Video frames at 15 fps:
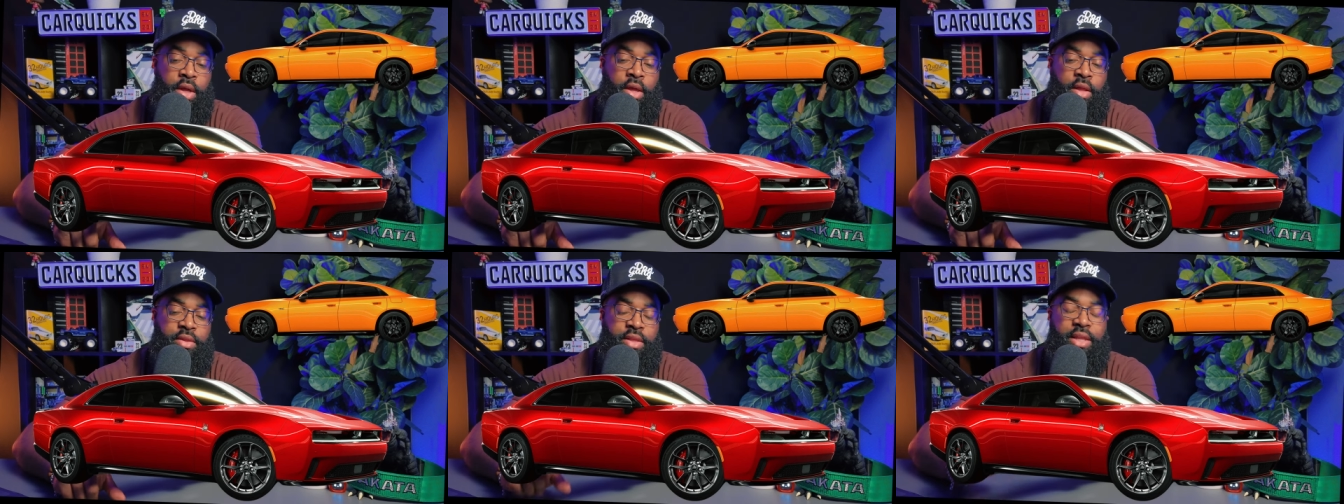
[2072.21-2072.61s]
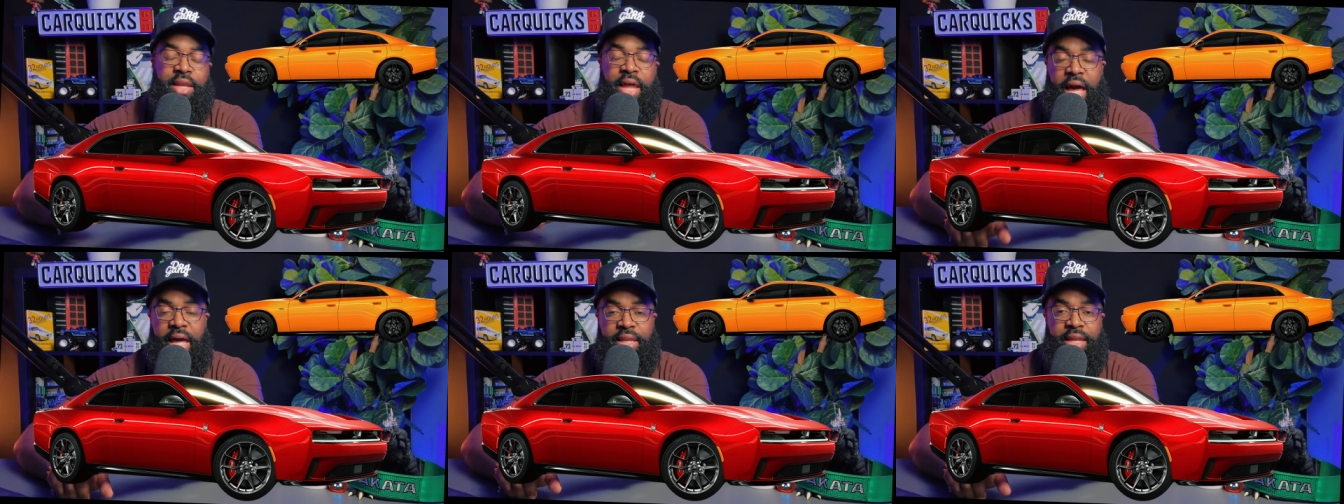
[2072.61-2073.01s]
the
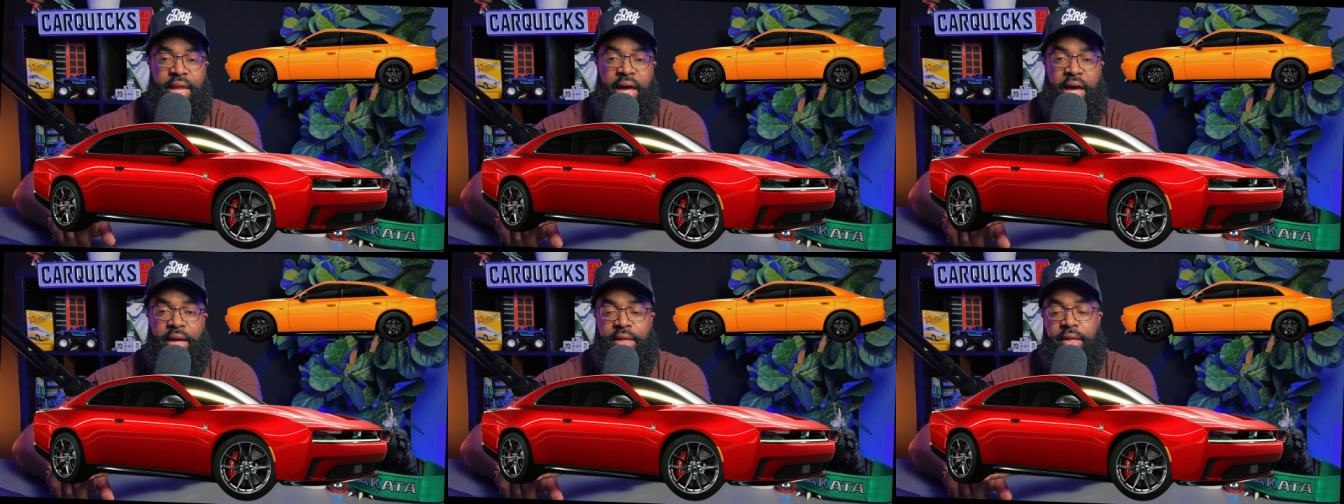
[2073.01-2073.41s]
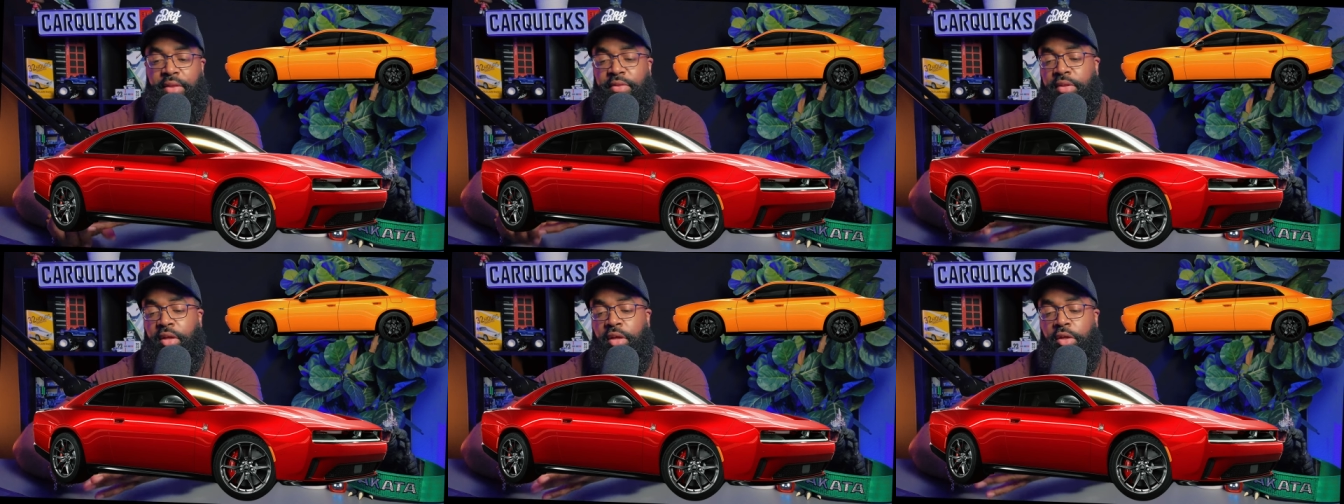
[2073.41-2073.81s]
line lock
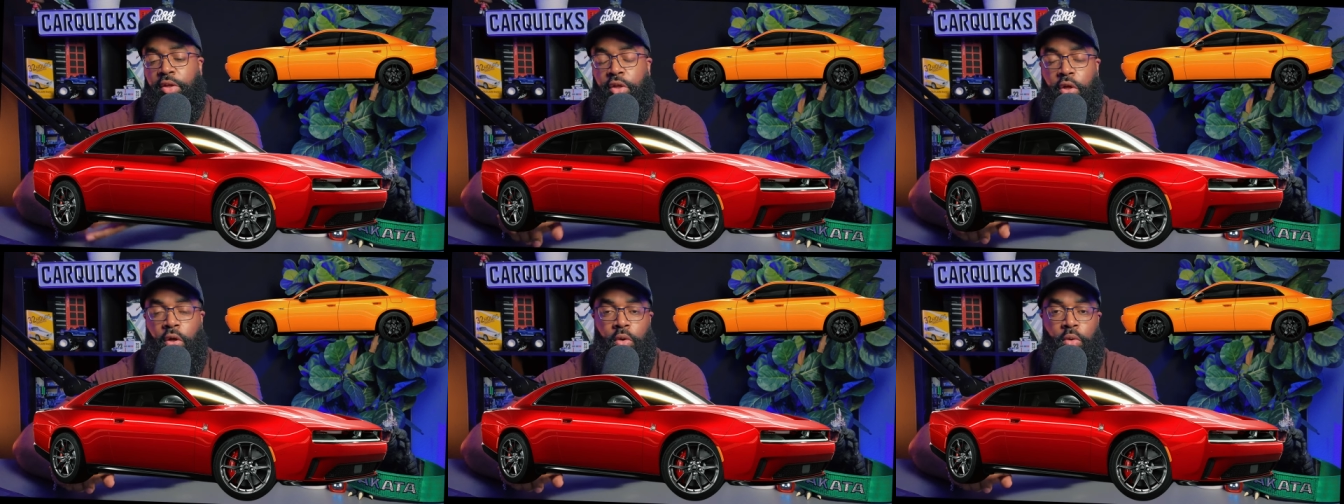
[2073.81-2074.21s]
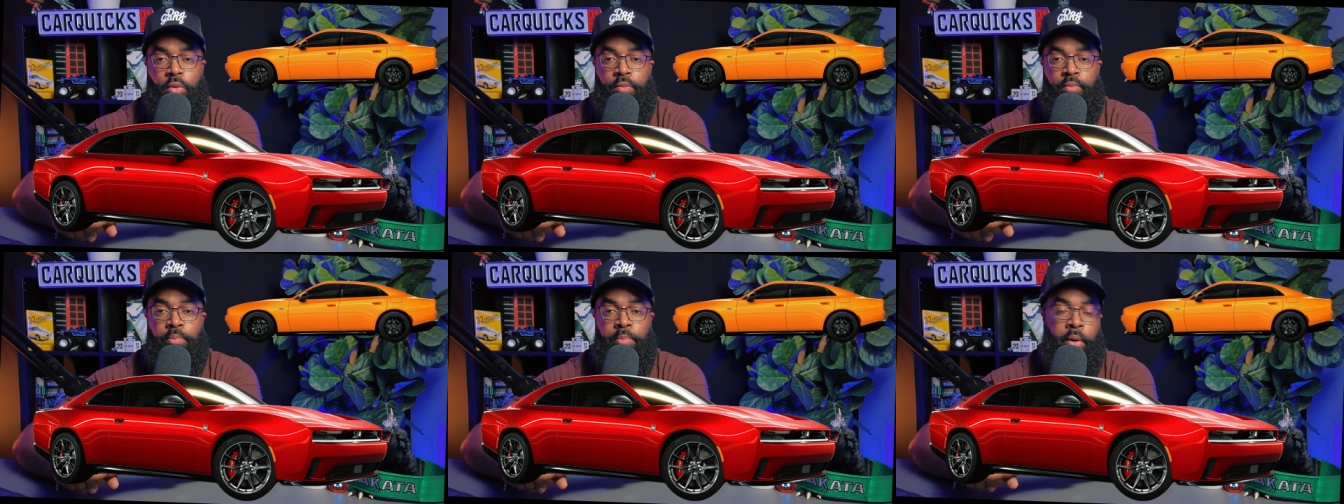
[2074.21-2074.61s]
and the, you know,